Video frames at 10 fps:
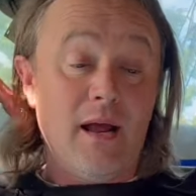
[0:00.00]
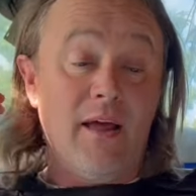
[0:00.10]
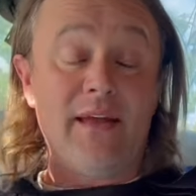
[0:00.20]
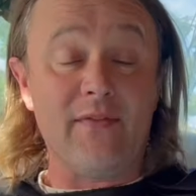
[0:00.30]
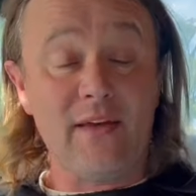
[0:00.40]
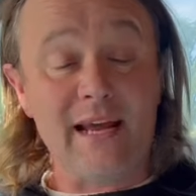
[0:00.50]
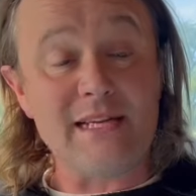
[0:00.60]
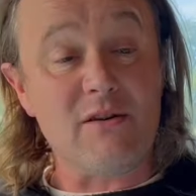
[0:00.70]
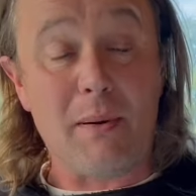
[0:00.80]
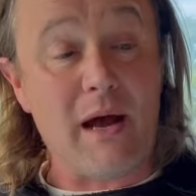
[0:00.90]
I think these
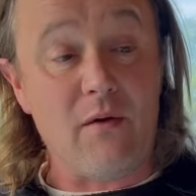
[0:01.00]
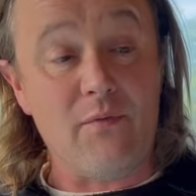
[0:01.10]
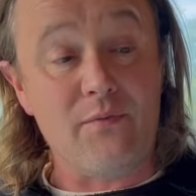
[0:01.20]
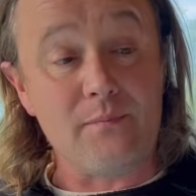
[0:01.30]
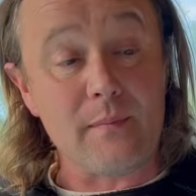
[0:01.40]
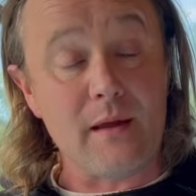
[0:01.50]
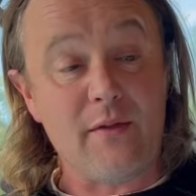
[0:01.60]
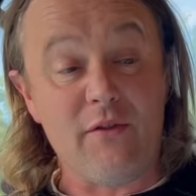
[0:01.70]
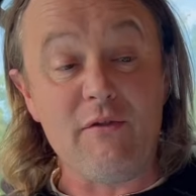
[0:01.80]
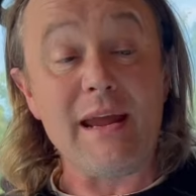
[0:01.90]
are about
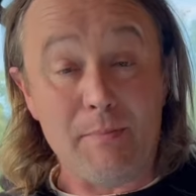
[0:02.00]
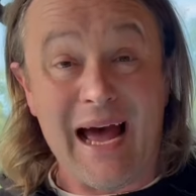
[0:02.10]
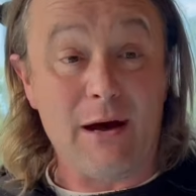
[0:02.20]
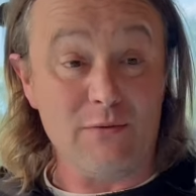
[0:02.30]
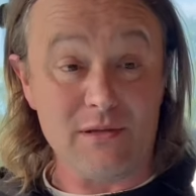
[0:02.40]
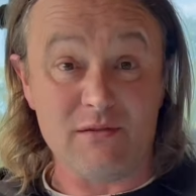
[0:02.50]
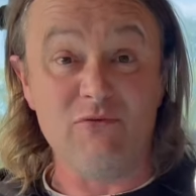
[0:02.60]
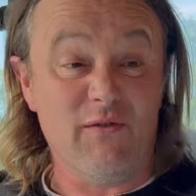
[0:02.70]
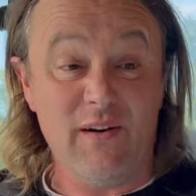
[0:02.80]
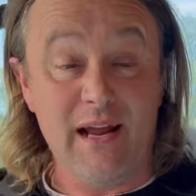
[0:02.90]
£3
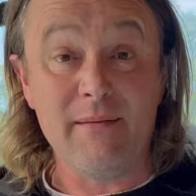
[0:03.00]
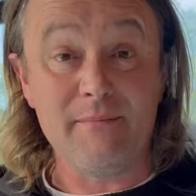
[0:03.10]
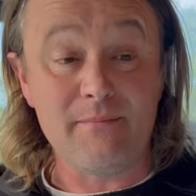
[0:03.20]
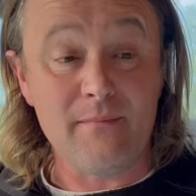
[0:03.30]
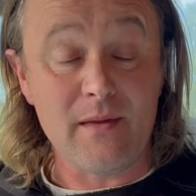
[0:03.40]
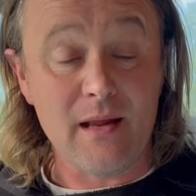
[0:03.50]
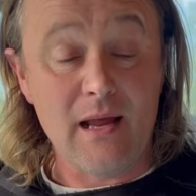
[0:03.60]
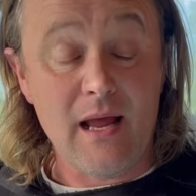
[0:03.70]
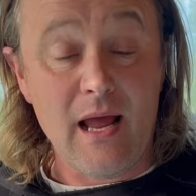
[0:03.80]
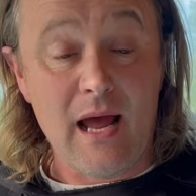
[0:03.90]
roughly,
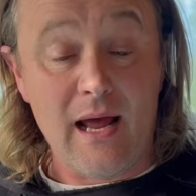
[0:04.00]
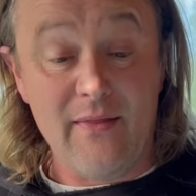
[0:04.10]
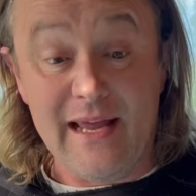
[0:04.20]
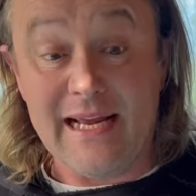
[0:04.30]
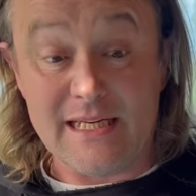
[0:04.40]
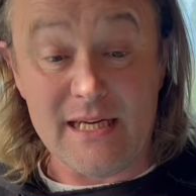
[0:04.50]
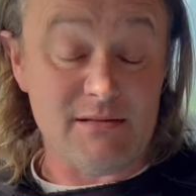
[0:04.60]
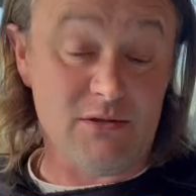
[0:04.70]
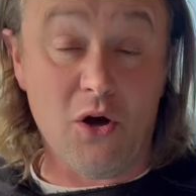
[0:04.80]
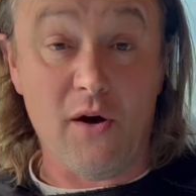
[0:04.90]
and these are
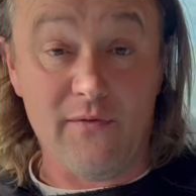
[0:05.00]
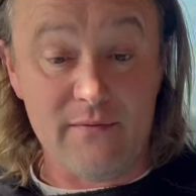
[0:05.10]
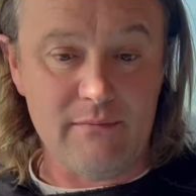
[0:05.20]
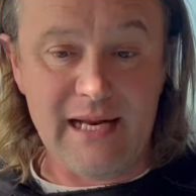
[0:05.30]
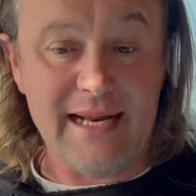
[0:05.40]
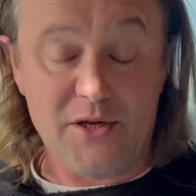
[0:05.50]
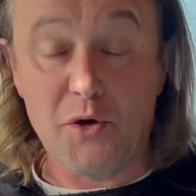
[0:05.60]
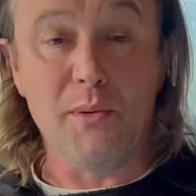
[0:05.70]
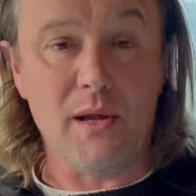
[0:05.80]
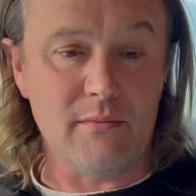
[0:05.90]
sort of nearly
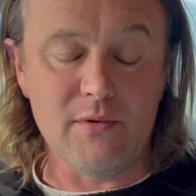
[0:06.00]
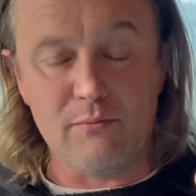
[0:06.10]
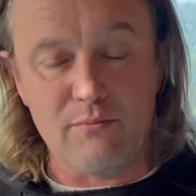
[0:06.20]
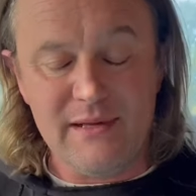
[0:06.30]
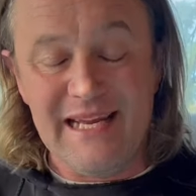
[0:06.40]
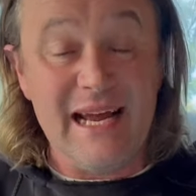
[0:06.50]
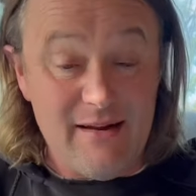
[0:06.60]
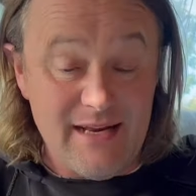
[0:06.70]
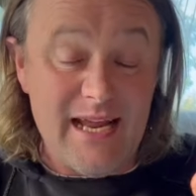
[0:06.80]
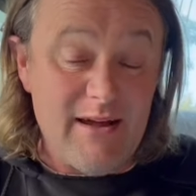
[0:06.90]
double it,
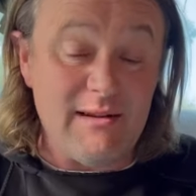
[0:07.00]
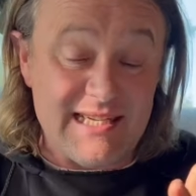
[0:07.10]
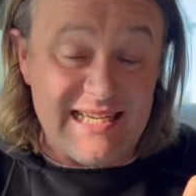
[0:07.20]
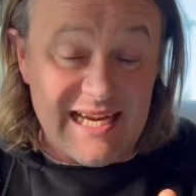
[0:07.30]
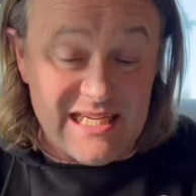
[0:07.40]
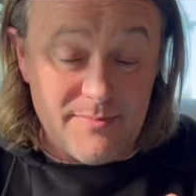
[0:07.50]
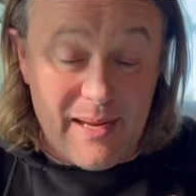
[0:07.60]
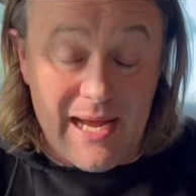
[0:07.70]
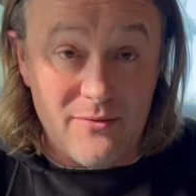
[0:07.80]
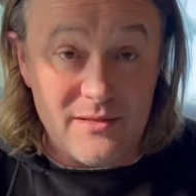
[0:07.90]
nearer
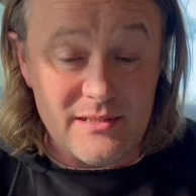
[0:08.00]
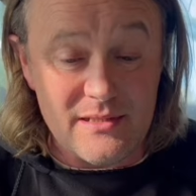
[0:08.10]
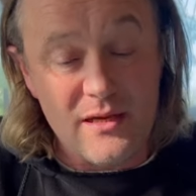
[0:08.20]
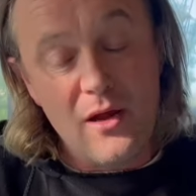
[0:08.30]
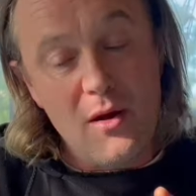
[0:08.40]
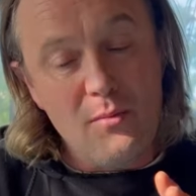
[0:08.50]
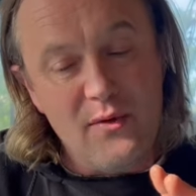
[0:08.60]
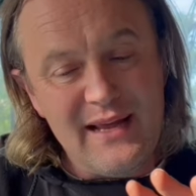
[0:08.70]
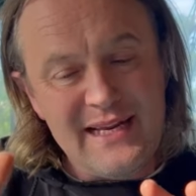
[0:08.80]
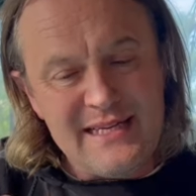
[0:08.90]
£6.
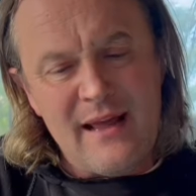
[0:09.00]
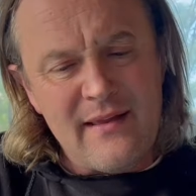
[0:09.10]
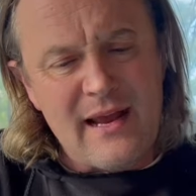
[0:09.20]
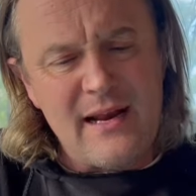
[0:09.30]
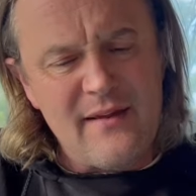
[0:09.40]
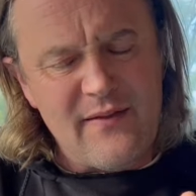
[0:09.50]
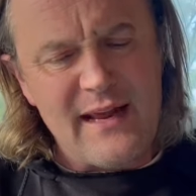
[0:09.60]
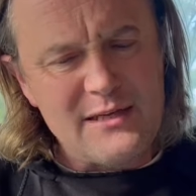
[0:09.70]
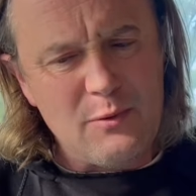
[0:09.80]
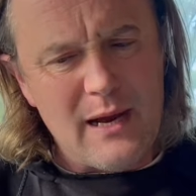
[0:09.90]
But these aren't the kind of
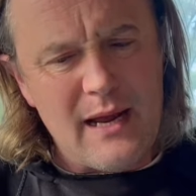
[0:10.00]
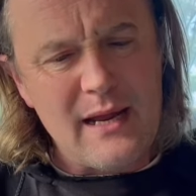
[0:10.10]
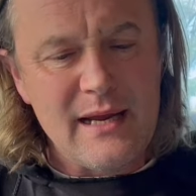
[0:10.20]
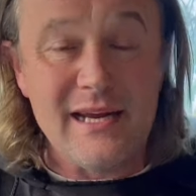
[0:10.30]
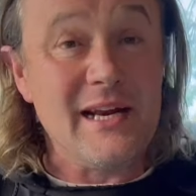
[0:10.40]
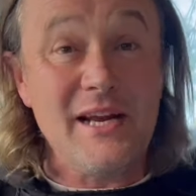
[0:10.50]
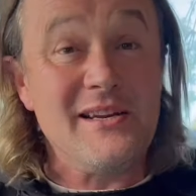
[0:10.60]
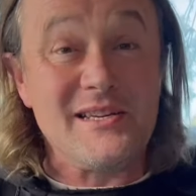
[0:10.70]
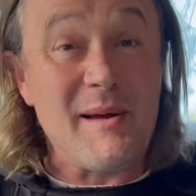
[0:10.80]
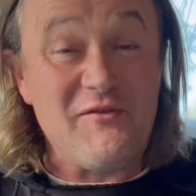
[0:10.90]
things where you can
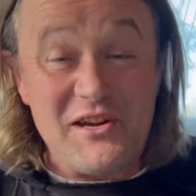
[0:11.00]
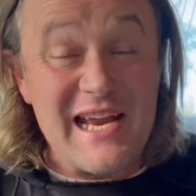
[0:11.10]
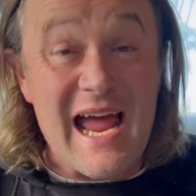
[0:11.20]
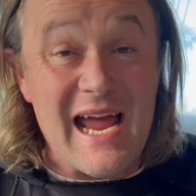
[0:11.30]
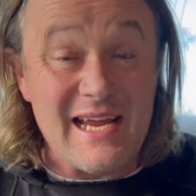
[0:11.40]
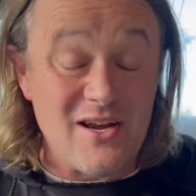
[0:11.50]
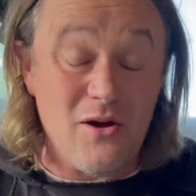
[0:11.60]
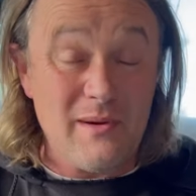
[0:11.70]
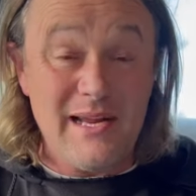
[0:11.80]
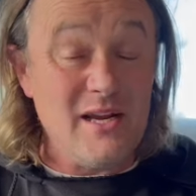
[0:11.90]
use them every day.
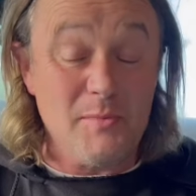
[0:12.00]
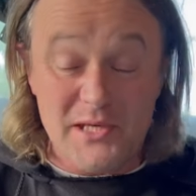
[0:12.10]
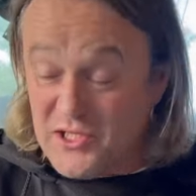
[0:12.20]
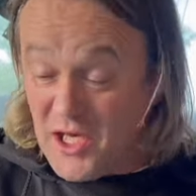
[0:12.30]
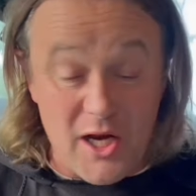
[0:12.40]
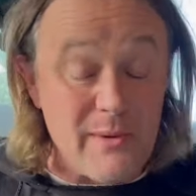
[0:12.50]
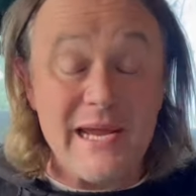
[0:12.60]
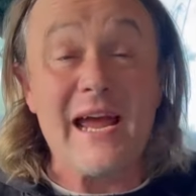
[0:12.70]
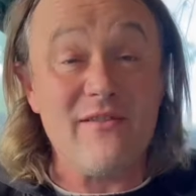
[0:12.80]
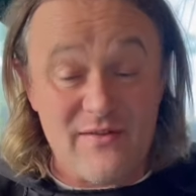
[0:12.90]
Normally, you'll be just
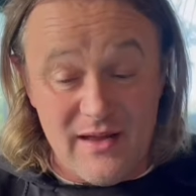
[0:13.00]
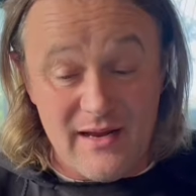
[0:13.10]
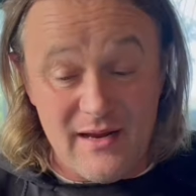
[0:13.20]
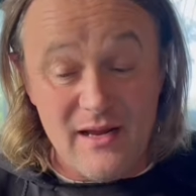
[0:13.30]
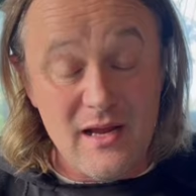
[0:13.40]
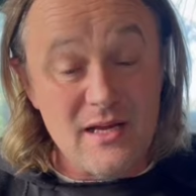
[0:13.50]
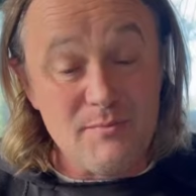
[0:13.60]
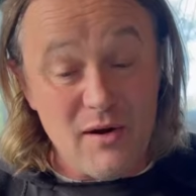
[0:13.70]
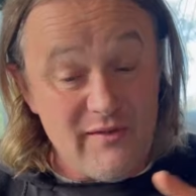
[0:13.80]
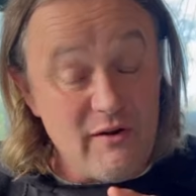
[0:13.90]
gluing everything.
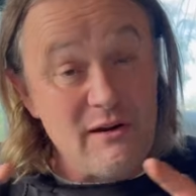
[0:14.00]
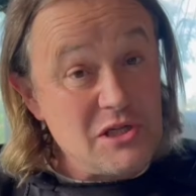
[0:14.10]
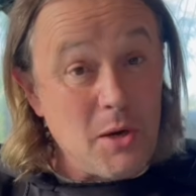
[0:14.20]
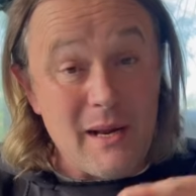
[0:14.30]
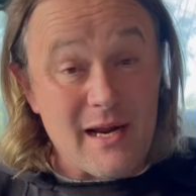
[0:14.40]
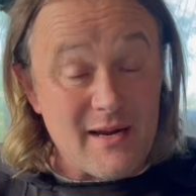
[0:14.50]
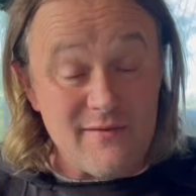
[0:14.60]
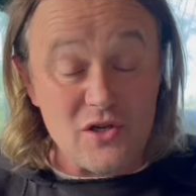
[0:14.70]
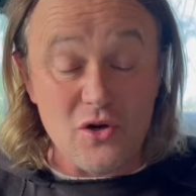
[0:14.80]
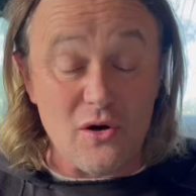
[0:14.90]
But if you're on a job like I've
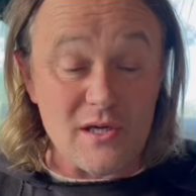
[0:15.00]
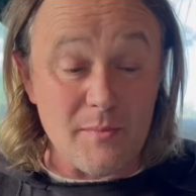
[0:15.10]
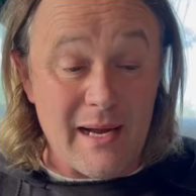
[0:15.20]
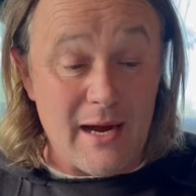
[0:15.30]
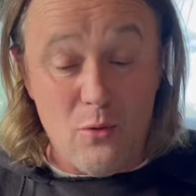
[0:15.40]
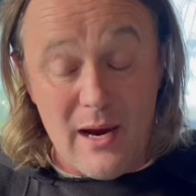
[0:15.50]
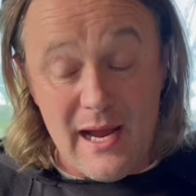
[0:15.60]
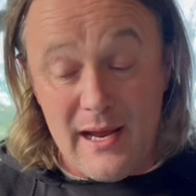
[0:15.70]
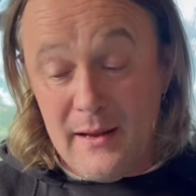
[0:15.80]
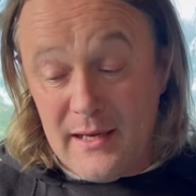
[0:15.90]
just talked about,
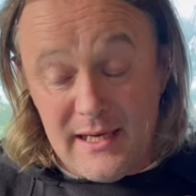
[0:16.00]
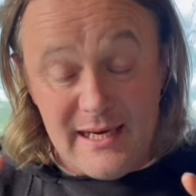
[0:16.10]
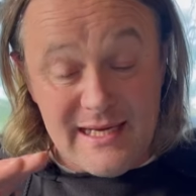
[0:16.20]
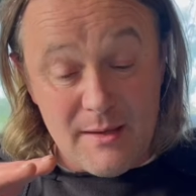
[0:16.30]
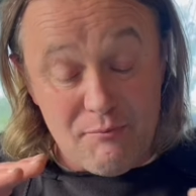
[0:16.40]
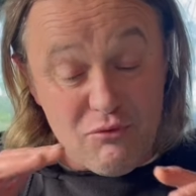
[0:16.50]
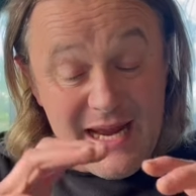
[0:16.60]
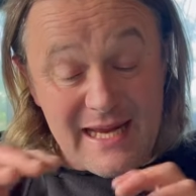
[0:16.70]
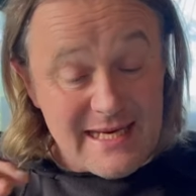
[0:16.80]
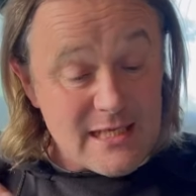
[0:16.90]
where you need to
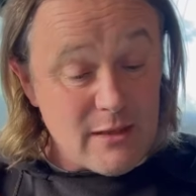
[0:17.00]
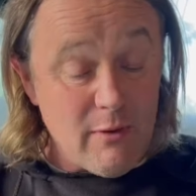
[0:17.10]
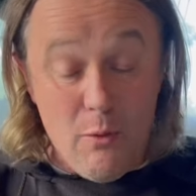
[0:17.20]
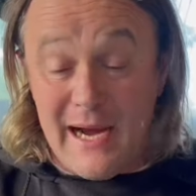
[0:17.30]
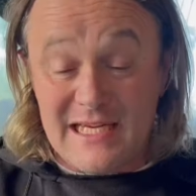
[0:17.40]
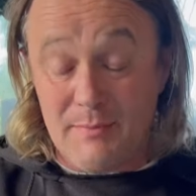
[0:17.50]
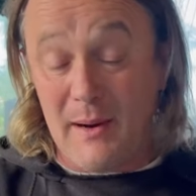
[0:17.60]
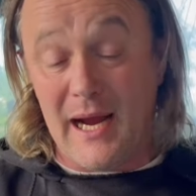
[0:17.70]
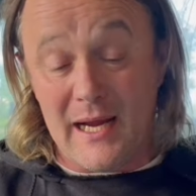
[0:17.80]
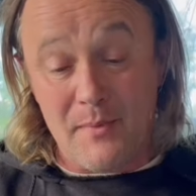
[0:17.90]
break into a waste
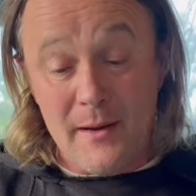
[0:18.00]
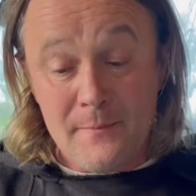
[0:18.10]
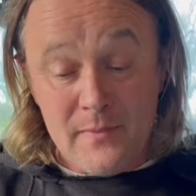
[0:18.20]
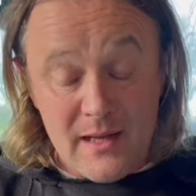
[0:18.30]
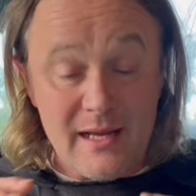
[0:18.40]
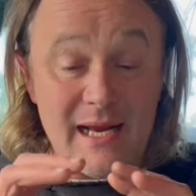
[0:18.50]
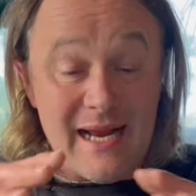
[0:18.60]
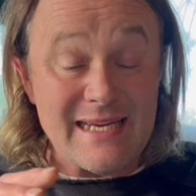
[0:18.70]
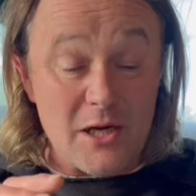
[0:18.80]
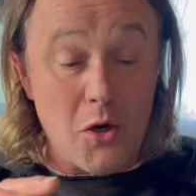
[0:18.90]
pipe and
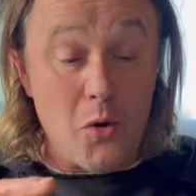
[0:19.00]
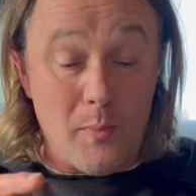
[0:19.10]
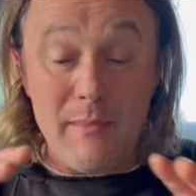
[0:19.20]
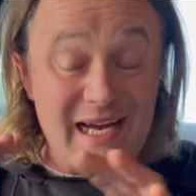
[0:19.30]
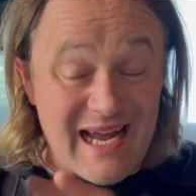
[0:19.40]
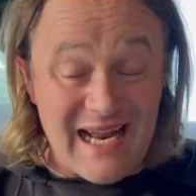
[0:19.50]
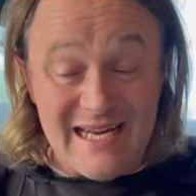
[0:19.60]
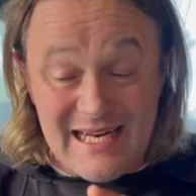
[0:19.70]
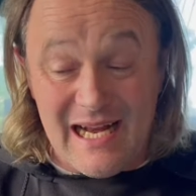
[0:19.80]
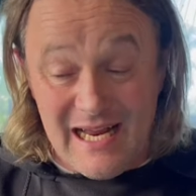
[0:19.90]
connect it up
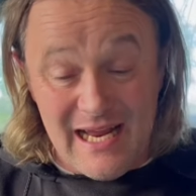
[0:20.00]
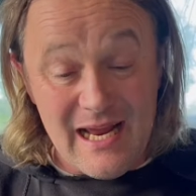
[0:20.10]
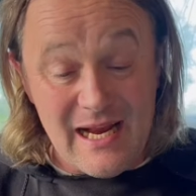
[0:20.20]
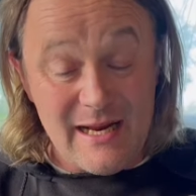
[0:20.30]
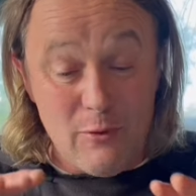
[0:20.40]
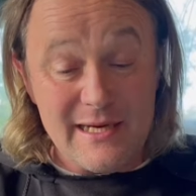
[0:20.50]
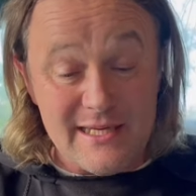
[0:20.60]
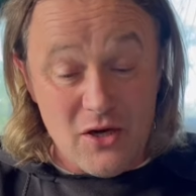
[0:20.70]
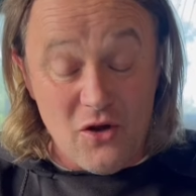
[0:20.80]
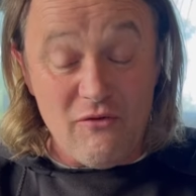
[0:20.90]
mechanically, and you want it
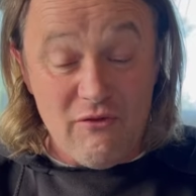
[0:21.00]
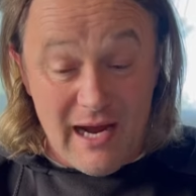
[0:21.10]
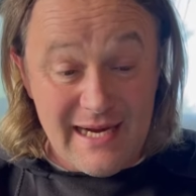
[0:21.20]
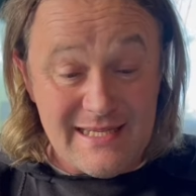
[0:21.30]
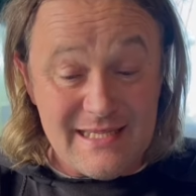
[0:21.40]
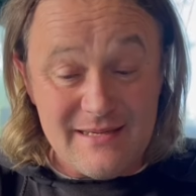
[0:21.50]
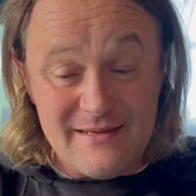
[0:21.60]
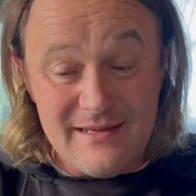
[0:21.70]
to look right,